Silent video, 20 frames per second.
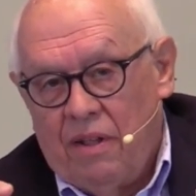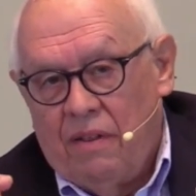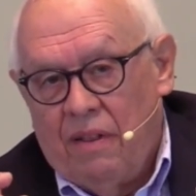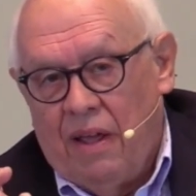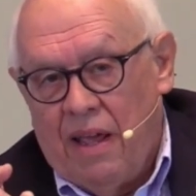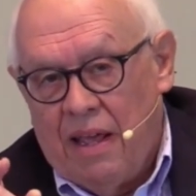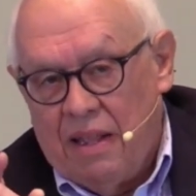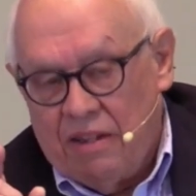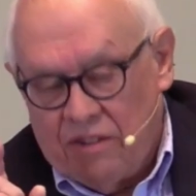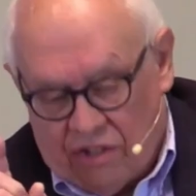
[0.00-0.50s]

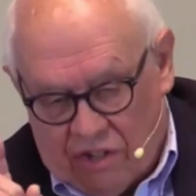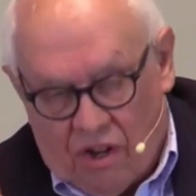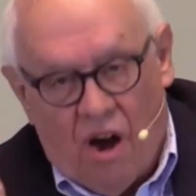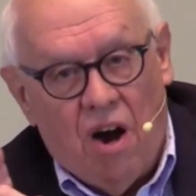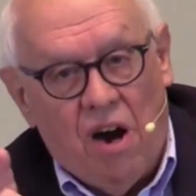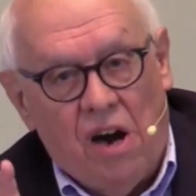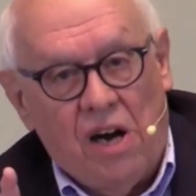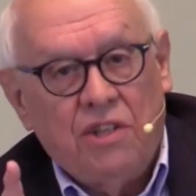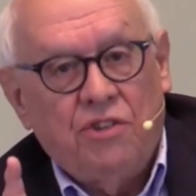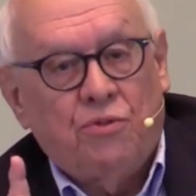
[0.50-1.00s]
in
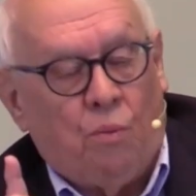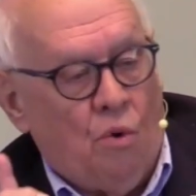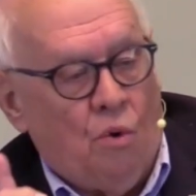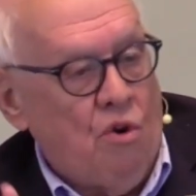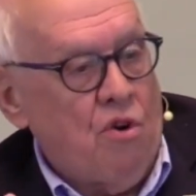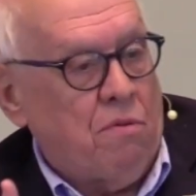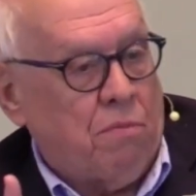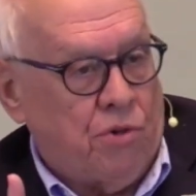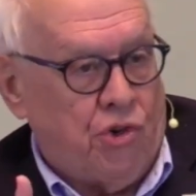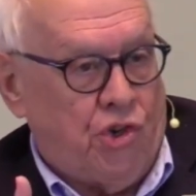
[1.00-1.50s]
God's
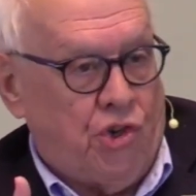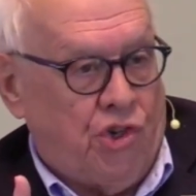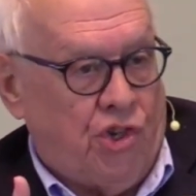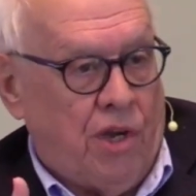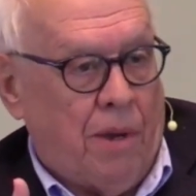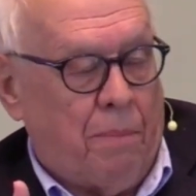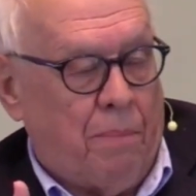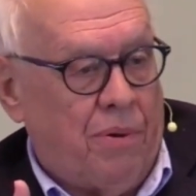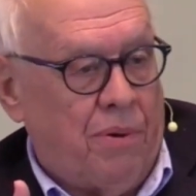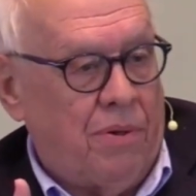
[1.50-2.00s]

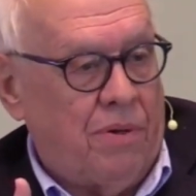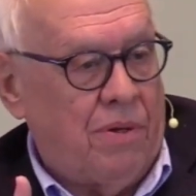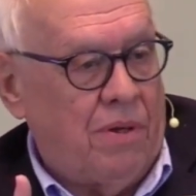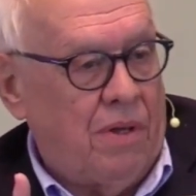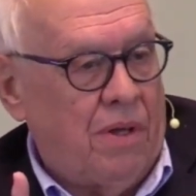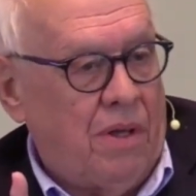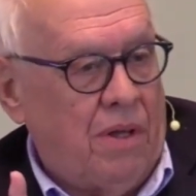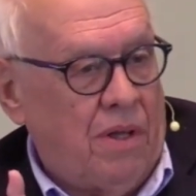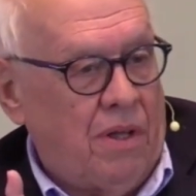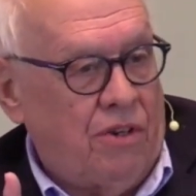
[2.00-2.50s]
workmanship
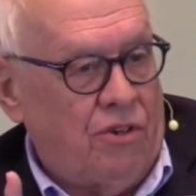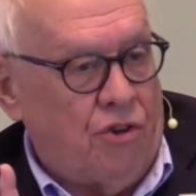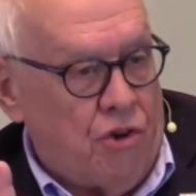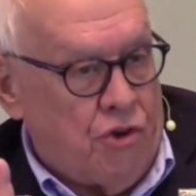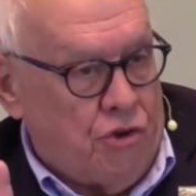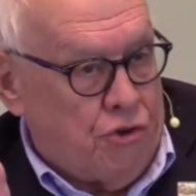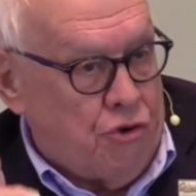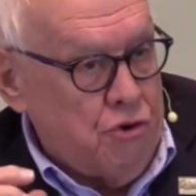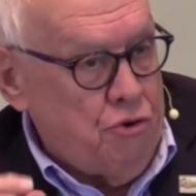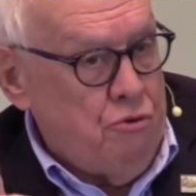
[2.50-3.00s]
to
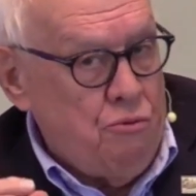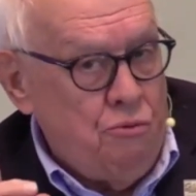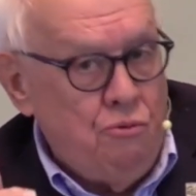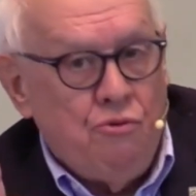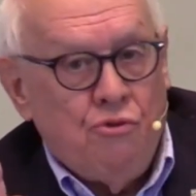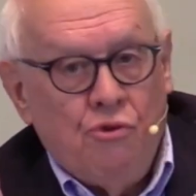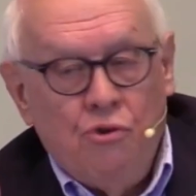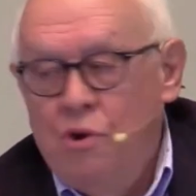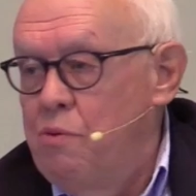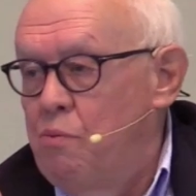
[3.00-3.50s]
do
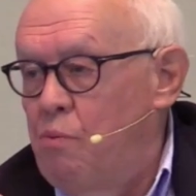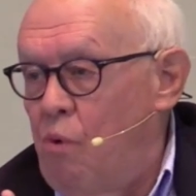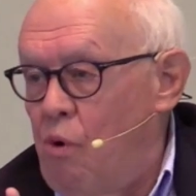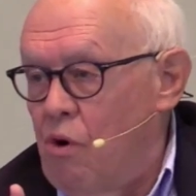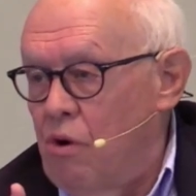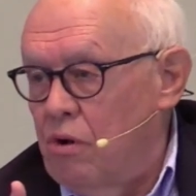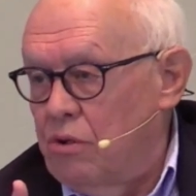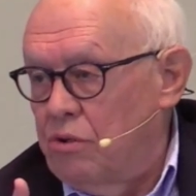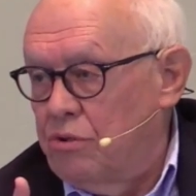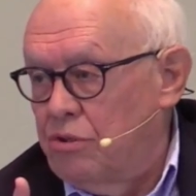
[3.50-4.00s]
good
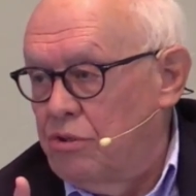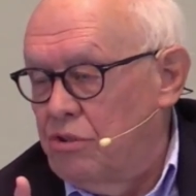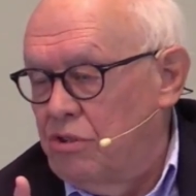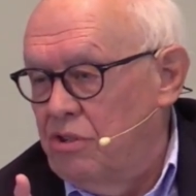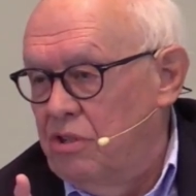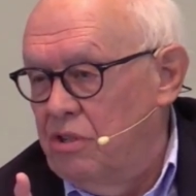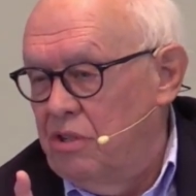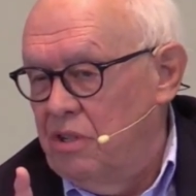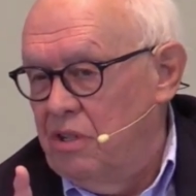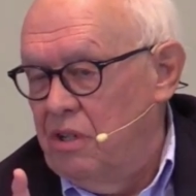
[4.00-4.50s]
works
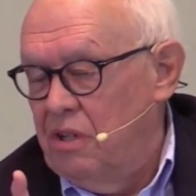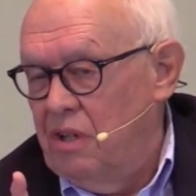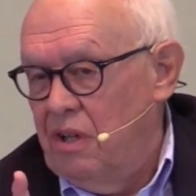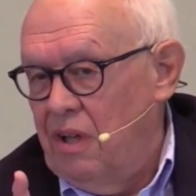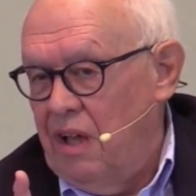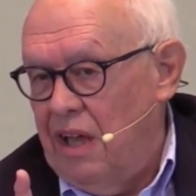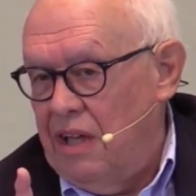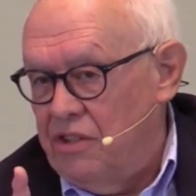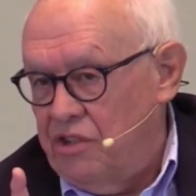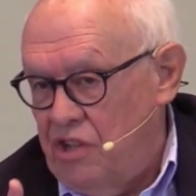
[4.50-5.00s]

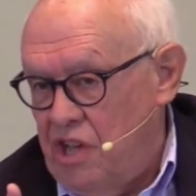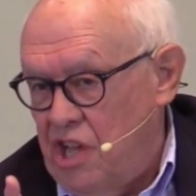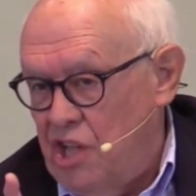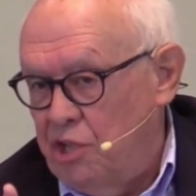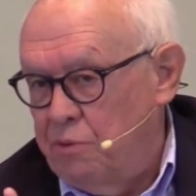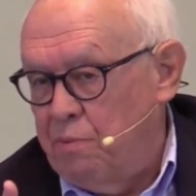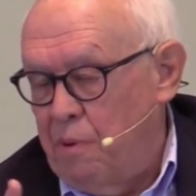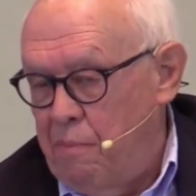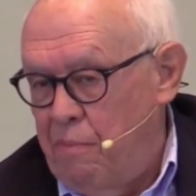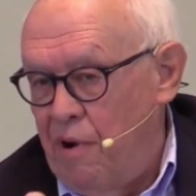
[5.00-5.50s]
as He has
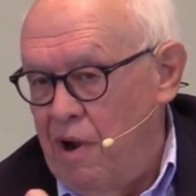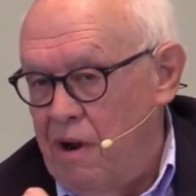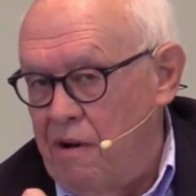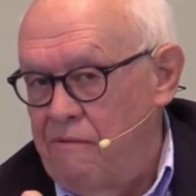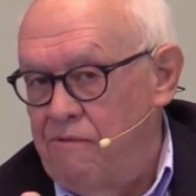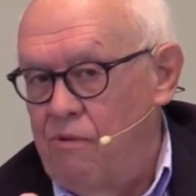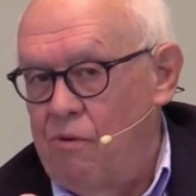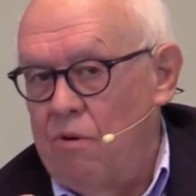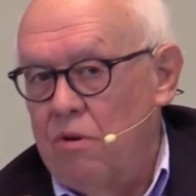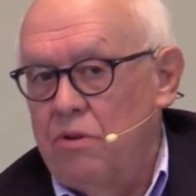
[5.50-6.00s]
prepared
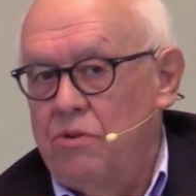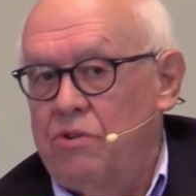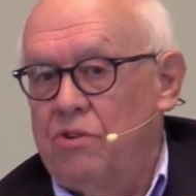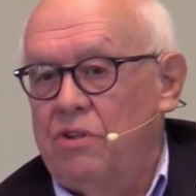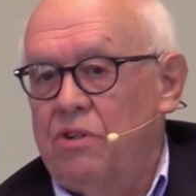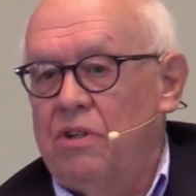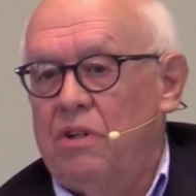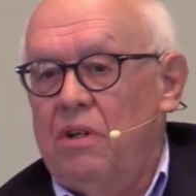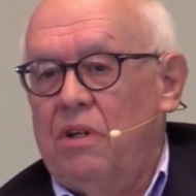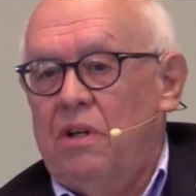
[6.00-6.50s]
for us.
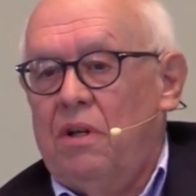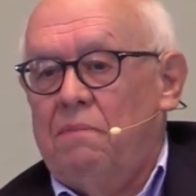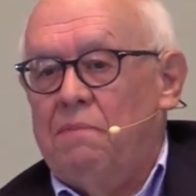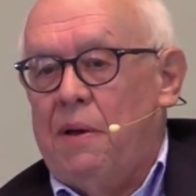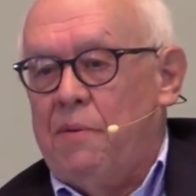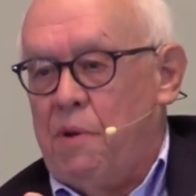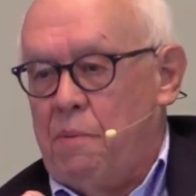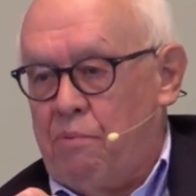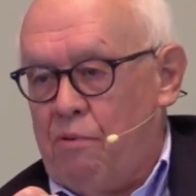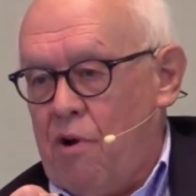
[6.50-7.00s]
May
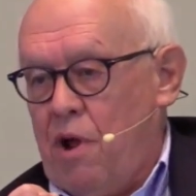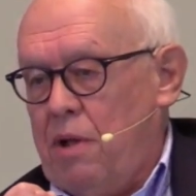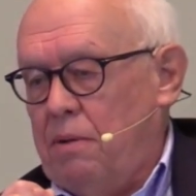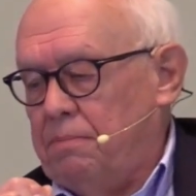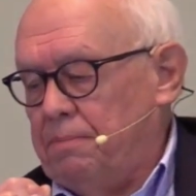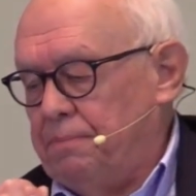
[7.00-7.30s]
we pray?